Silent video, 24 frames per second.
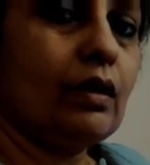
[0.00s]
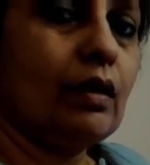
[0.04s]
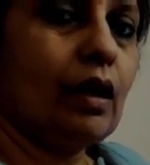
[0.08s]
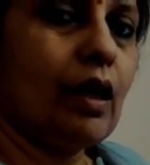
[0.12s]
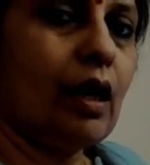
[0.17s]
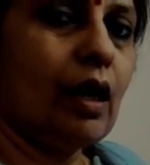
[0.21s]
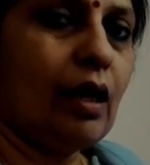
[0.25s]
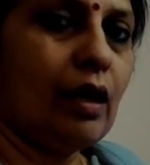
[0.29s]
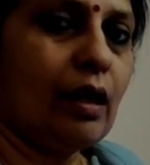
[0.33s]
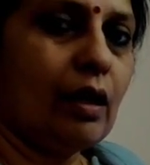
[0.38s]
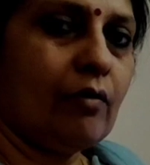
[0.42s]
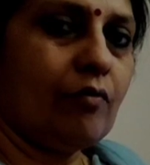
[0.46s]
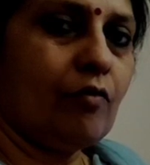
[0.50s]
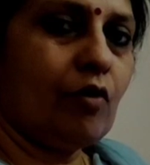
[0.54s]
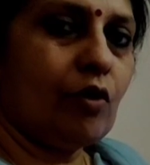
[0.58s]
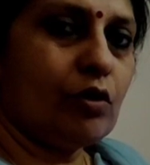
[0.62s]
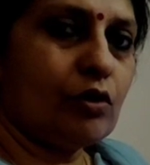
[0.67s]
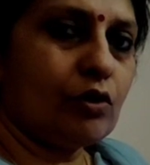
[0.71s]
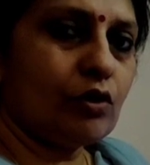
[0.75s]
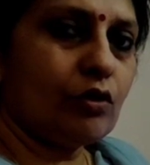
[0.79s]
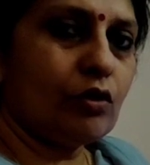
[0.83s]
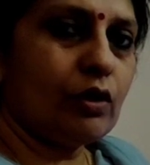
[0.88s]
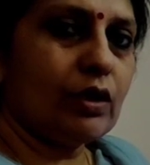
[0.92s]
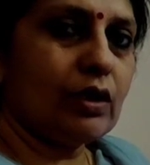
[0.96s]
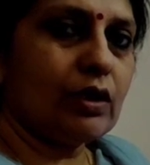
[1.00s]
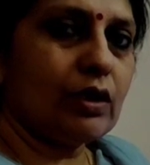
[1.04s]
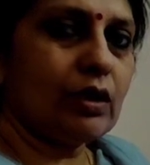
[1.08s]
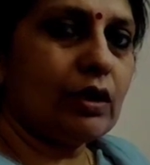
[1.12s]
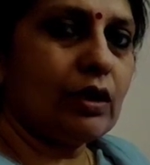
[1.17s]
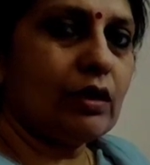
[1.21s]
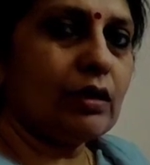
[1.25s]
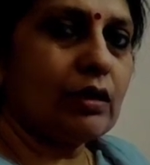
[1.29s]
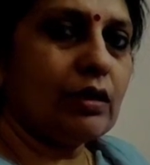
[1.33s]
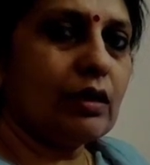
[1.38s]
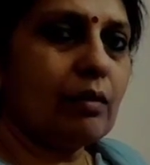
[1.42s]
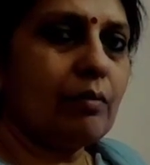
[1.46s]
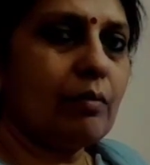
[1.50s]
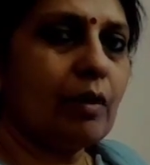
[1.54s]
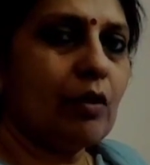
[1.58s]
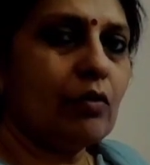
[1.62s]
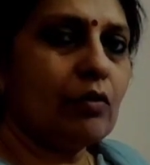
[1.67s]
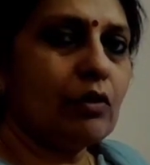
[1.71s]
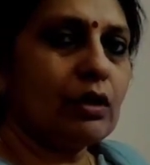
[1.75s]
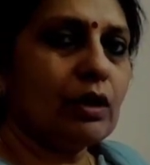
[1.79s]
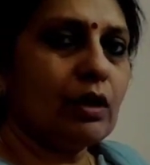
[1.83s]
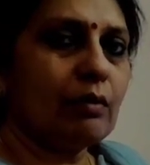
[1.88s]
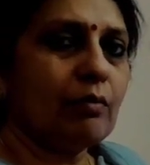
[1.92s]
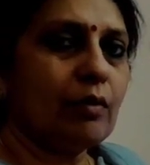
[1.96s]
I have also discussed
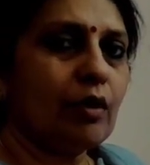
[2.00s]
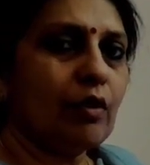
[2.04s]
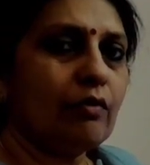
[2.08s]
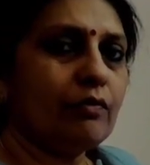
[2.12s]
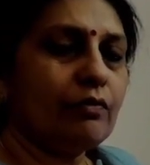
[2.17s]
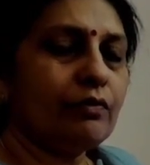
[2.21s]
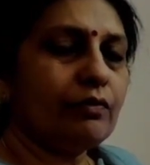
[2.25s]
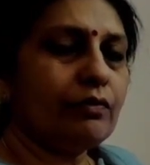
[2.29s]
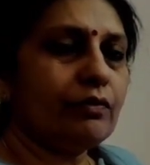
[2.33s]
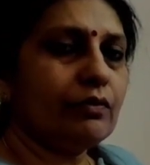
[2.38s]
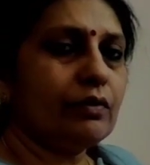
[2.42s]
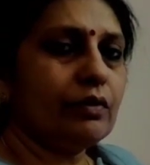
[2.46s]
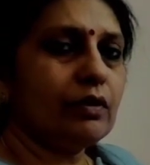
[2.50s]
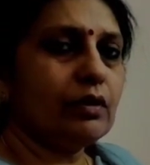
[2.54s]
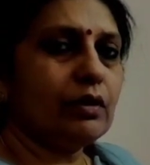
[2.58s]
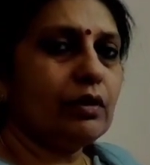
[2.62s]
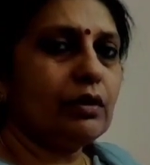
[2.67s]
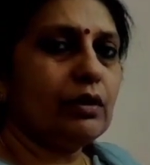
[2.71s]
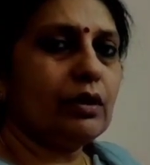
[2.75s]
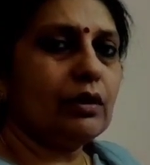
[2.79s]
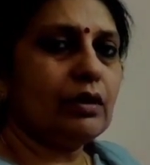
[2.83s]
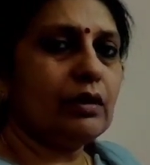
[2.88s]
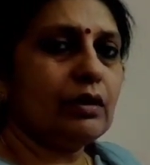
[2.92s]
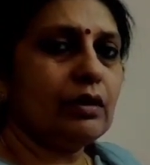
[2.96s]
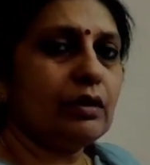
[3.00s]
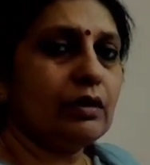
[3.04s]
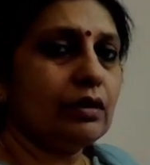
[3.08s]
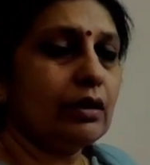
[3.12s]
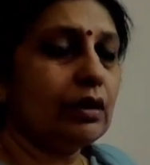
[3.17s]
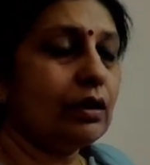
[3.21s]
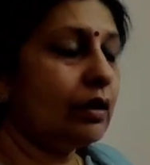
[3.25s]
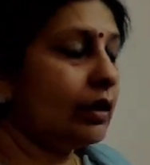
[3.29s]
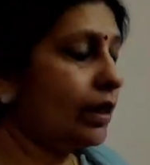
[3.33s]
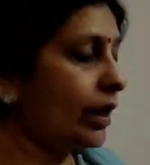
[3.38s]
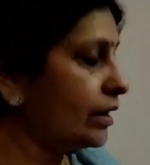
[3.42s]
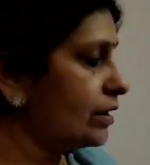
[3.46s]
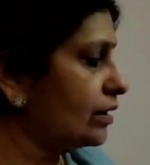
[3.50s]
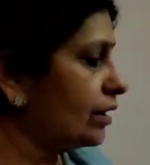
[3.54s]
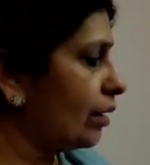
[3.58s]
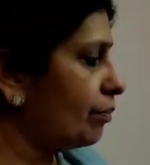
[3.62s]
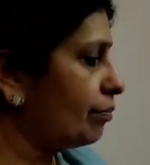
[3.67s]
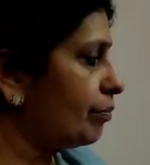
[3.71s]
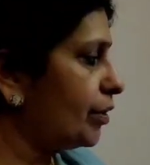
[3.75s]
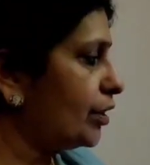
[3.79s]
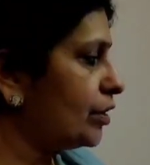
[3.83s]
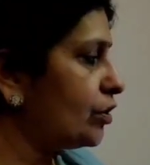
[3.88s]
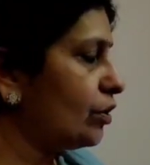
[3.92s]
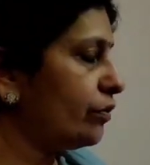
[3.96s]
about some of the
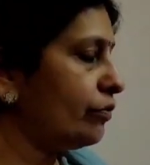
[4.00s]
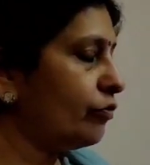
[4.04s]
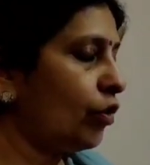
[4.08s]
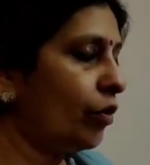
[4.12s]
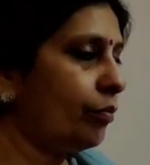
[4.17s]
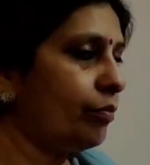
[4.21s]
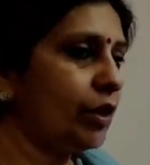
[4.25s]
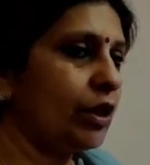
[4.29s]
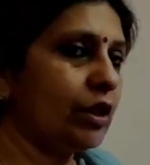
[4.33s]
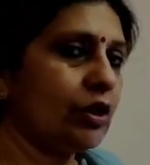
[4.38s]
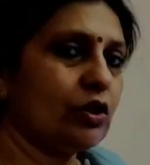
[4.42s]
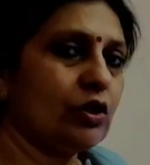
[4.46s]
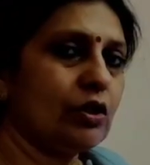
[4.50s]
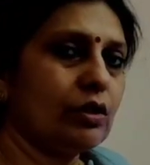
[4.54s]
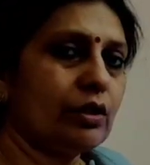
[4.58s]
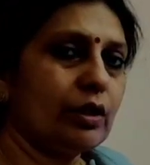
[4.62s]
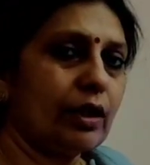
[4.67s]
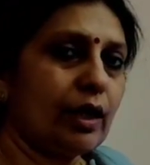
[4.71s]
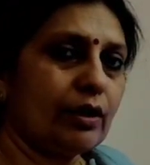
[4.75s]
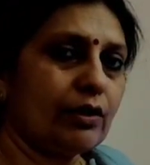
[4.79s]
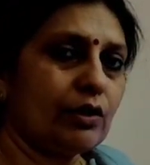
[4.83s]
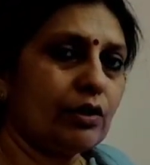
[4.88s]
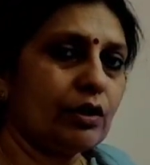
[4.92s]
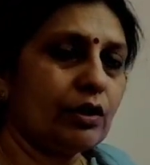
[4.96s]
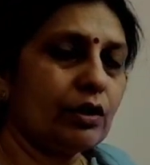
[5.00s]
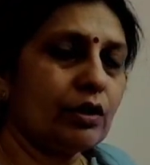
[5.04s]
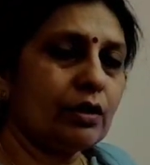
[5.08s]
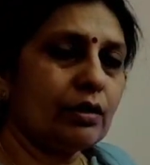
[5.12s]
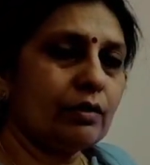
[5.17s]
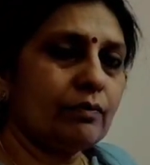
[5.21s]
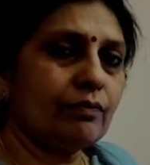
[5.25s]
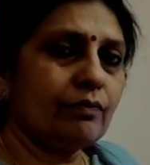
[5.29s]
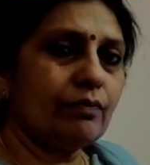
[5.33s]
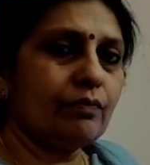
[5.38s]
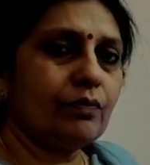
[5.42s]
examples of combination reactions,